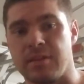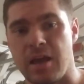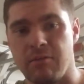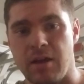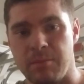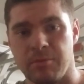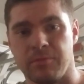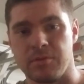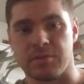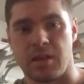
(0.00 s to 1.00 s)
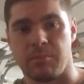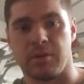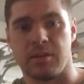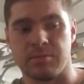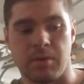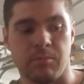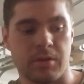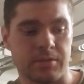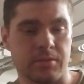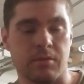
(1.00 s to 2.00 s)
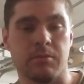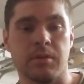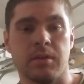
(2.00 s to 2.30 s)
I prefer Snap-on. That's my brand. So,